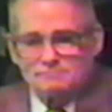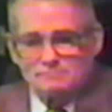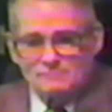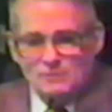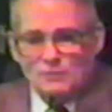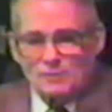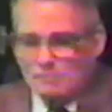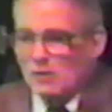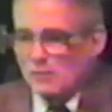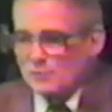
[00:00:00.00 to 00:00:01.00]
He's going to
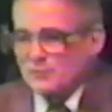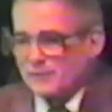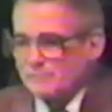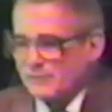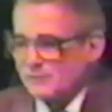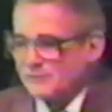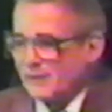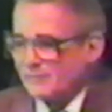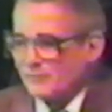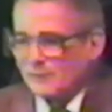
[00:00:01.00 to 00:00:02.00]
burn her. Second Peter
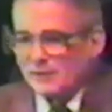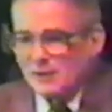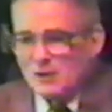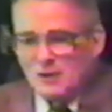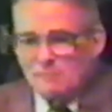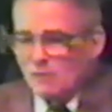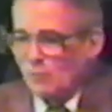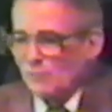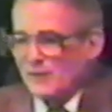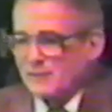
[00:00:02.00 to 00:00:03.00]
chapter three.
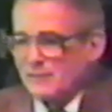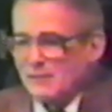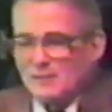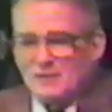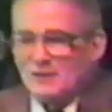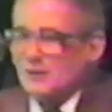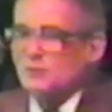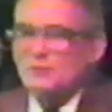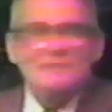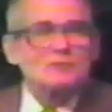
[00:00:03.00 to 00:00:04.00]
But won't that
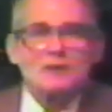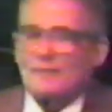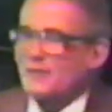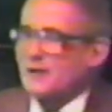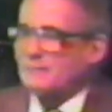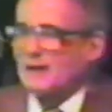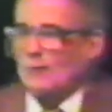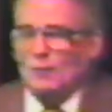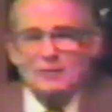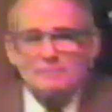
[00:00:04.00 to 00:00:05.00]
do you ever stop and think
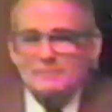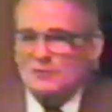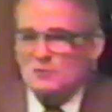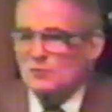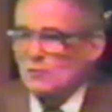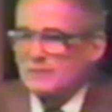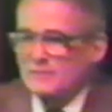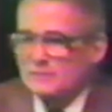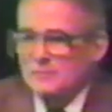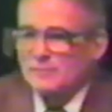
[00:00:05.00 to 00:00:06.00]
about what a mess it's going to
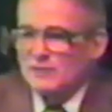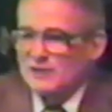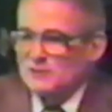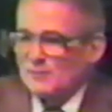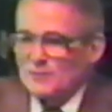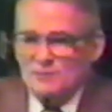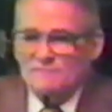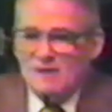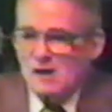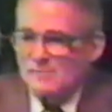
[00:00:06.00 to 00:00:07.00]
be in the tribulation when these
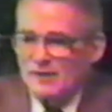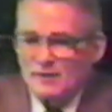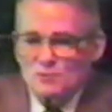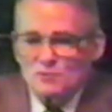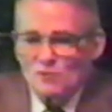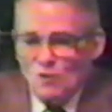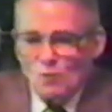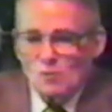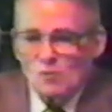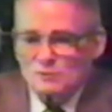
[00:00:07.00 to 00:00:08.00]
environmentalists see the
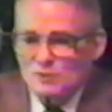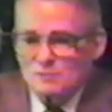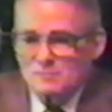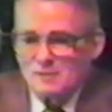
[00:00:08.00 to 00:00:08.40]
whole world just